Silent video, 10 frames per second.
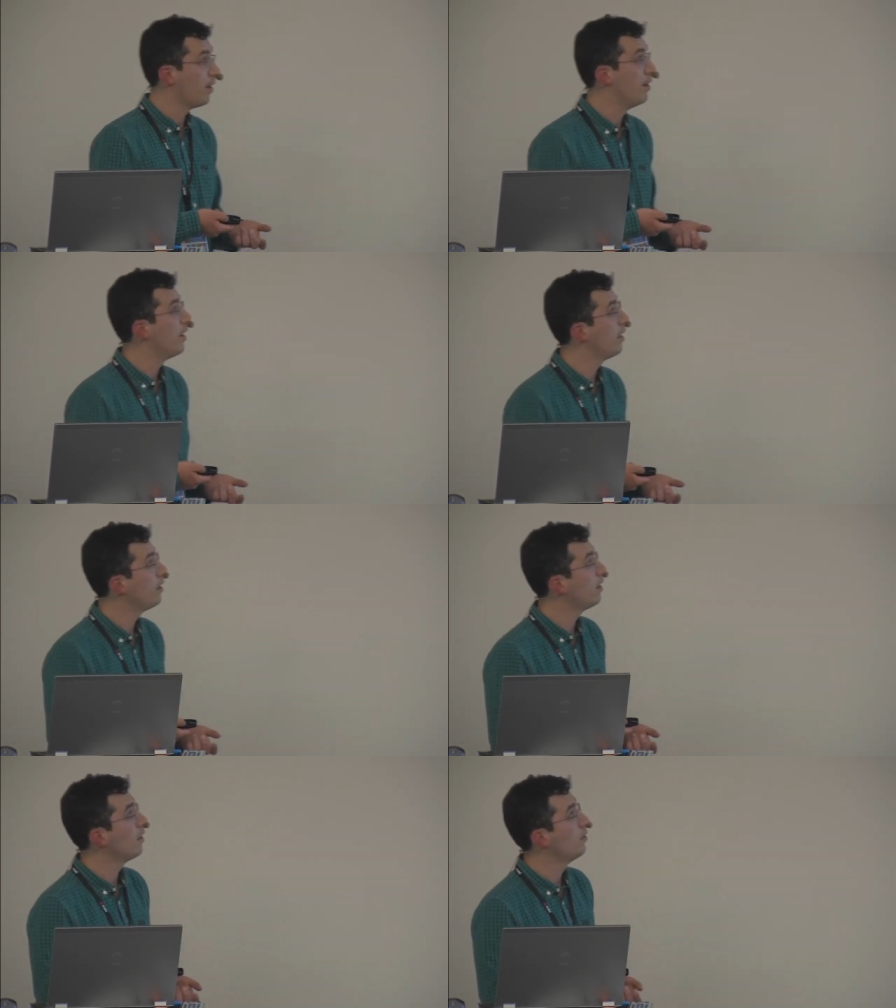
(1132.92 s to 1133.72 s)

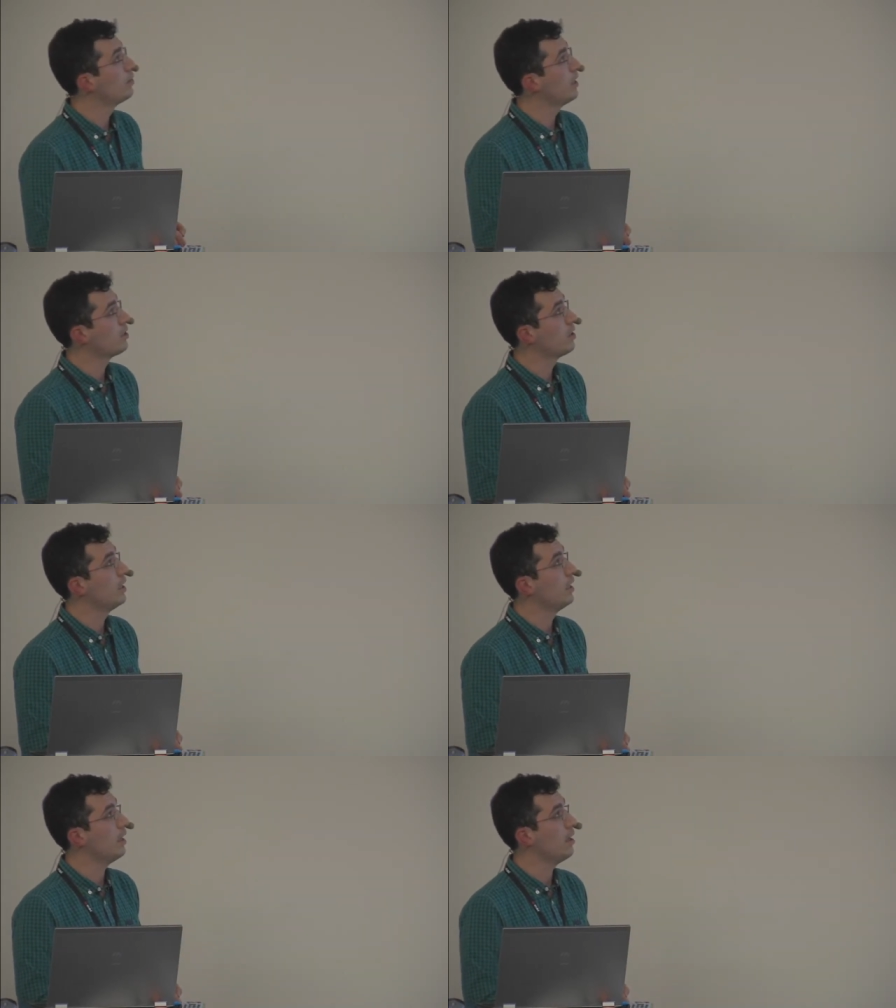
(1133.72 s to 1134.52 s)
then there was
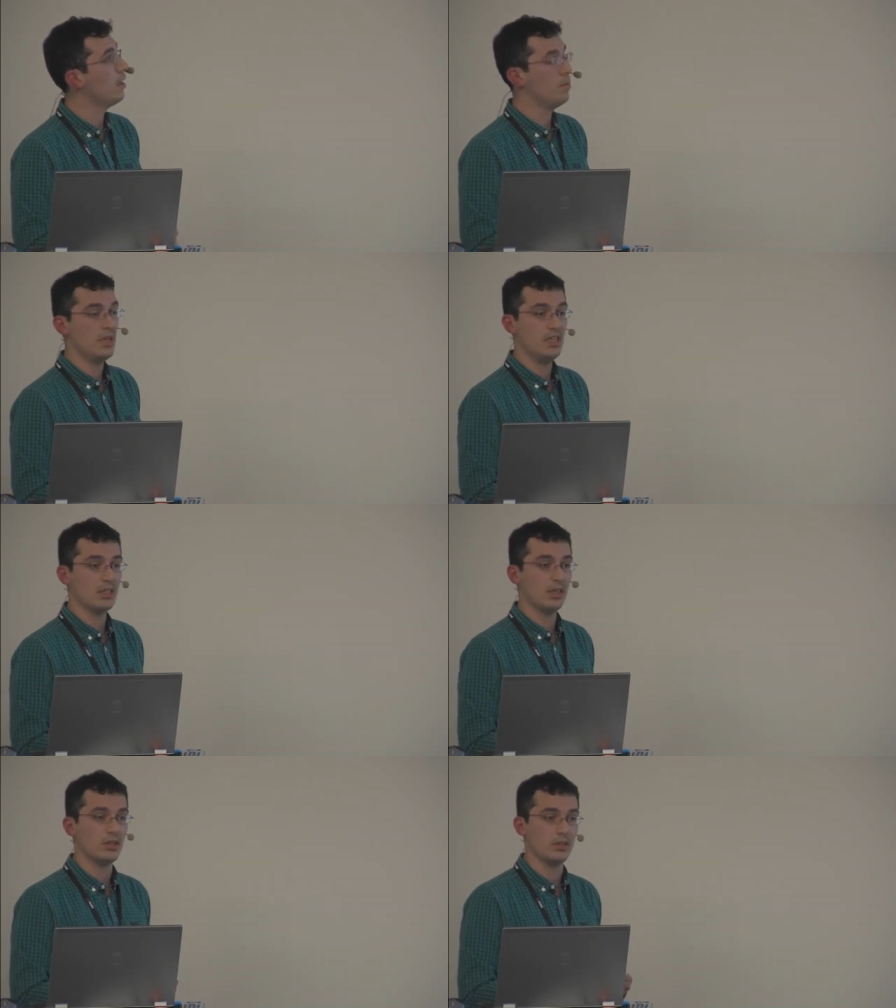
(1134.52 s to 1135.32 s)
actually a
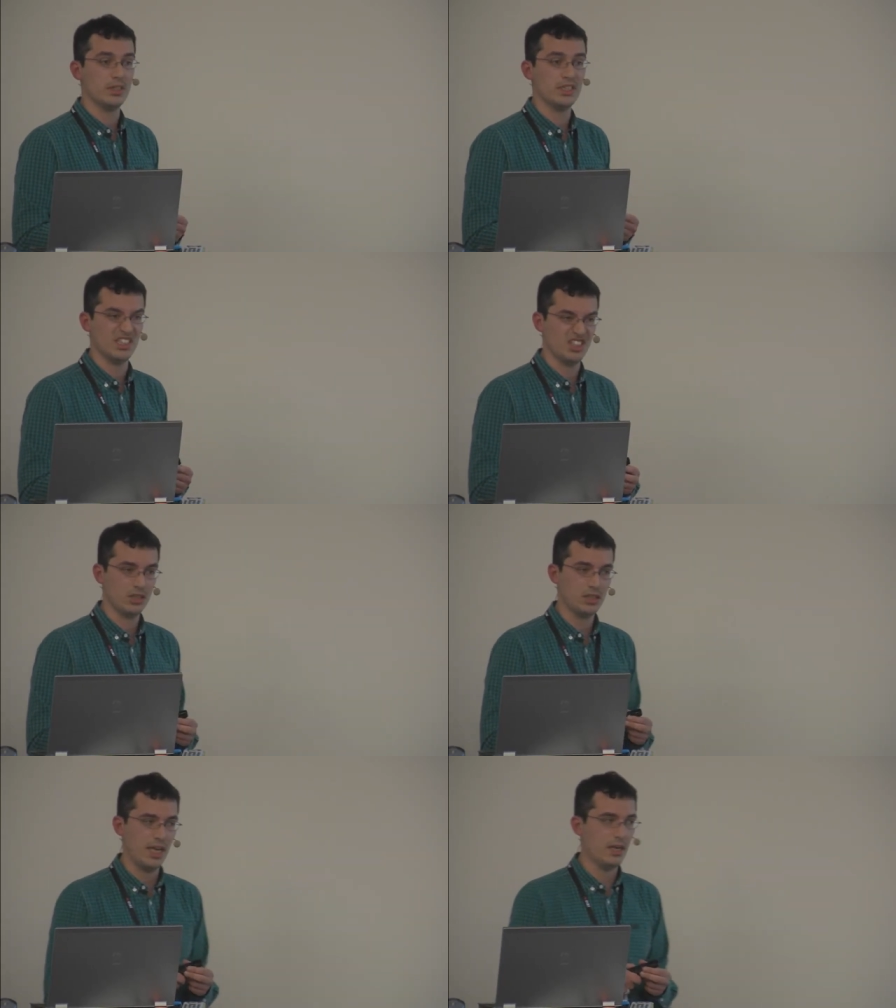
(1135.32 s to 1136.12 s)
ministerial
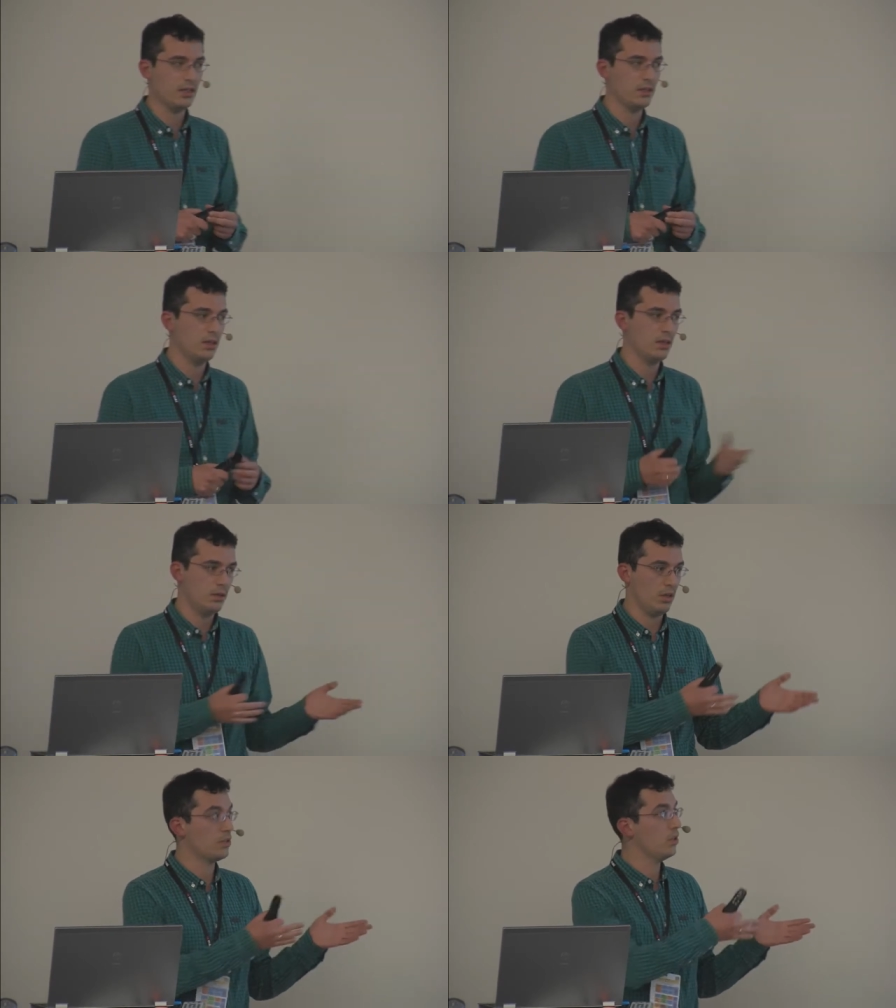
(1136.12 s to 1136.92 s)
decision taken,
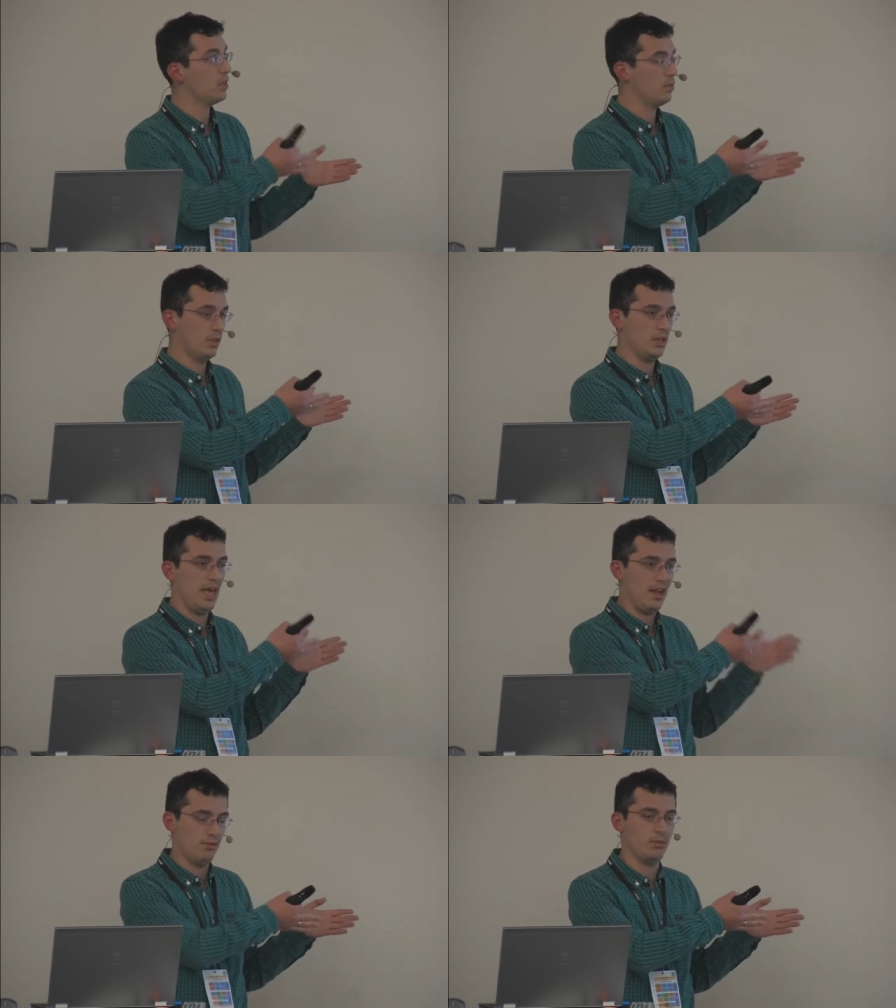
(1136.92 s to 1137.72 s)
because this was the
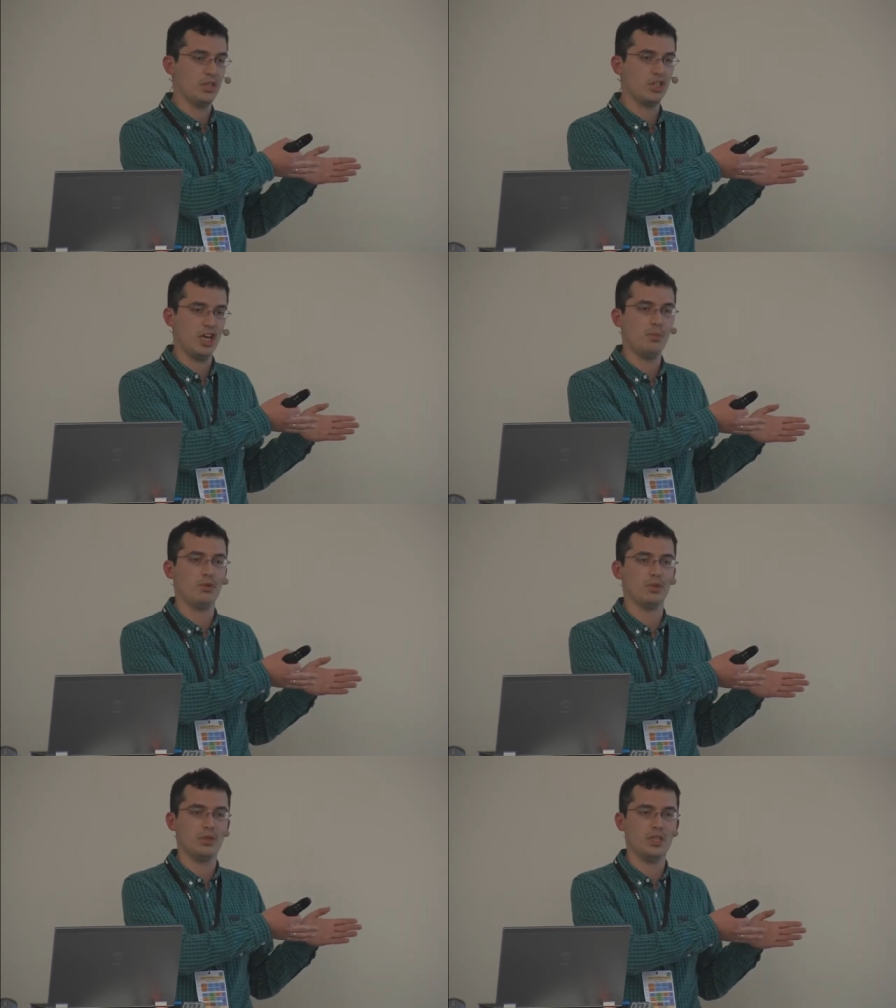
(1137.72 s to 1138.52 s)
alpha was a
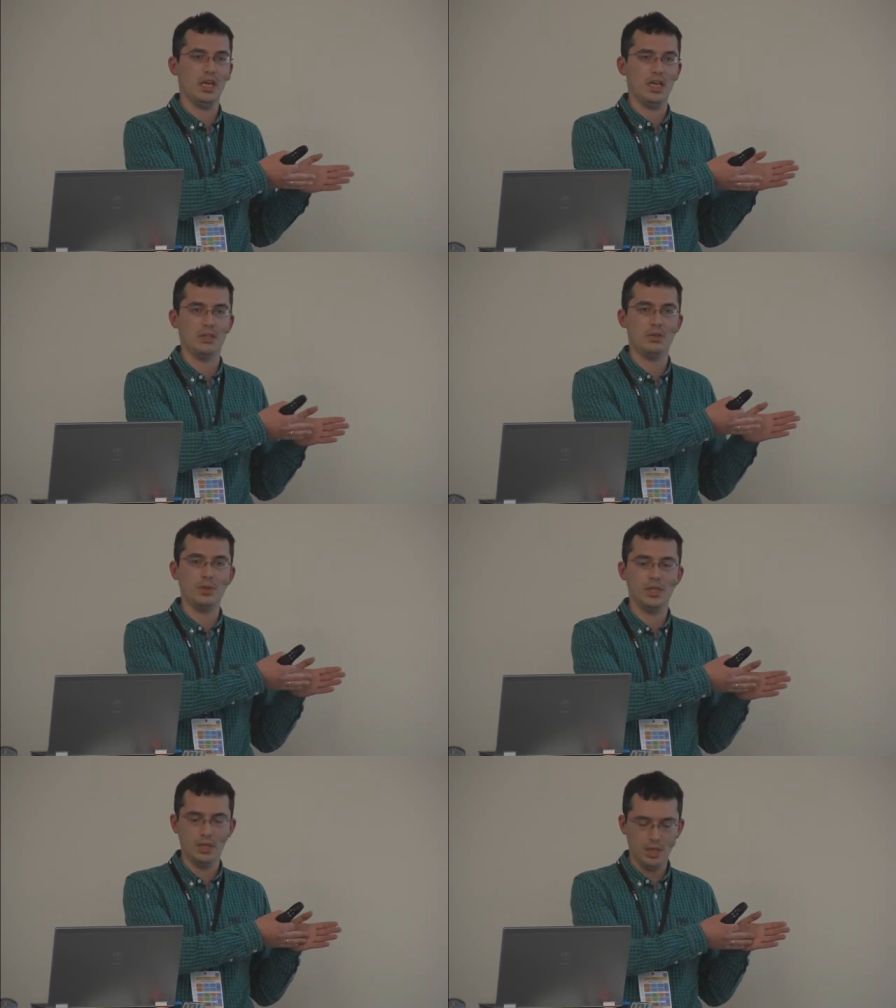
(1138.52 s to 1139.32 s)
checkpoint to say, okay, do
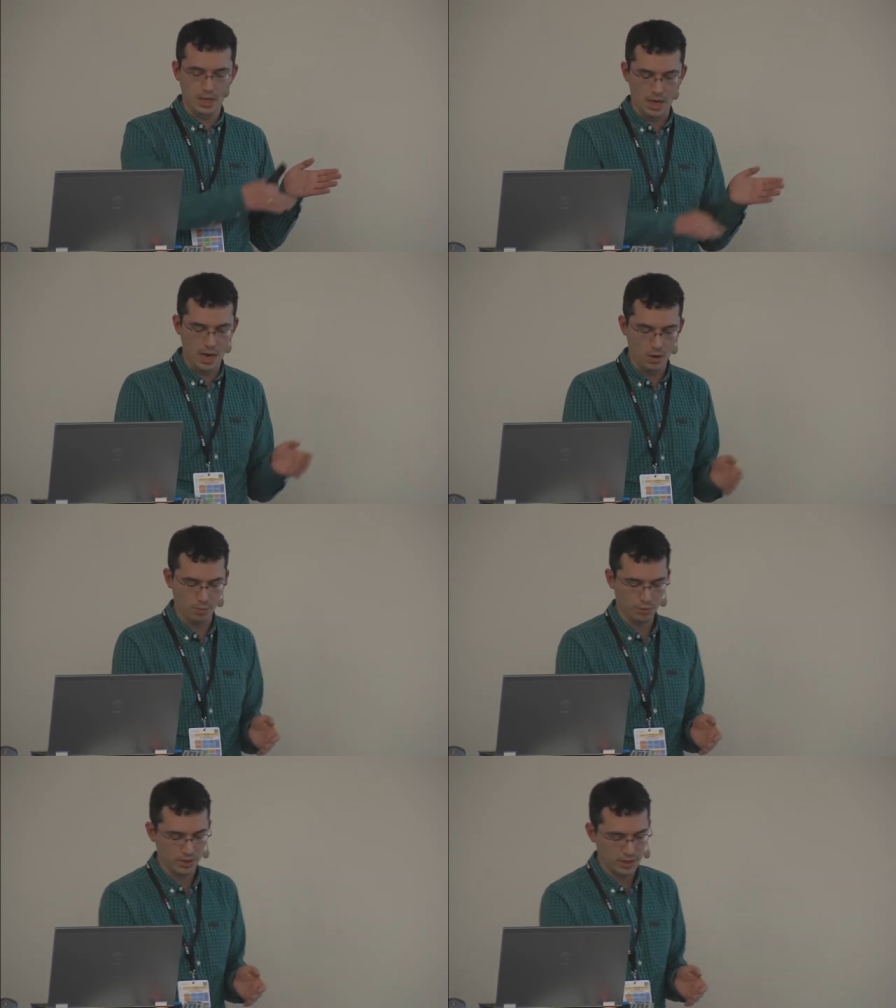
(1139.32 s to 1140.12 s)
we now
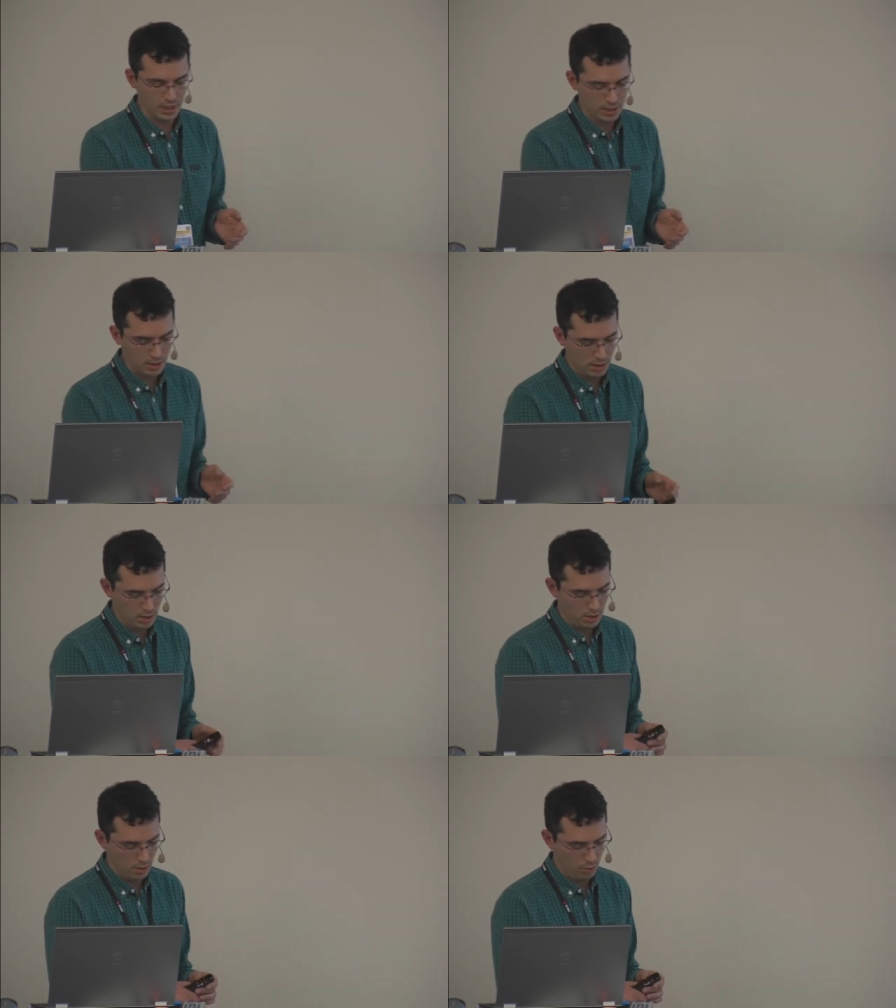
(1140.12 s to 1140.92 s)
proceed
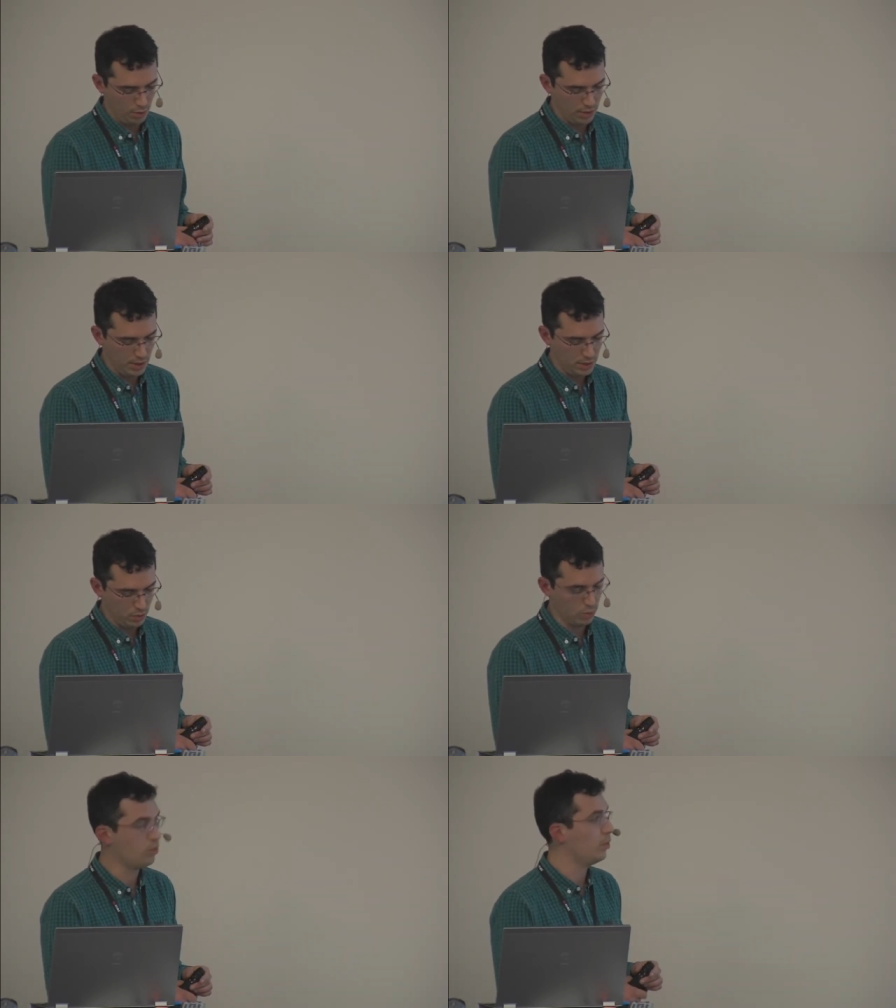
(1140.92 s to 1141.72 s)
with this or do